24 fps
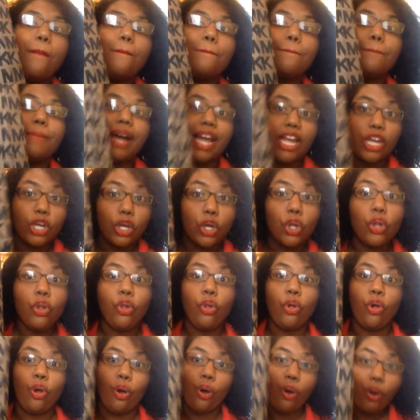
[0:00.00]
Michael
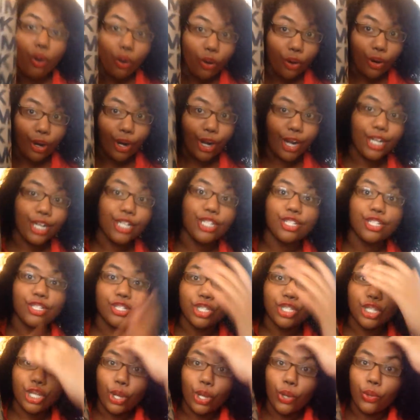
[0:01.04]
Kors
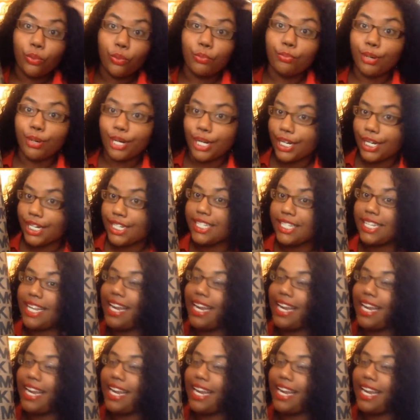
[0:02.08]
tote purse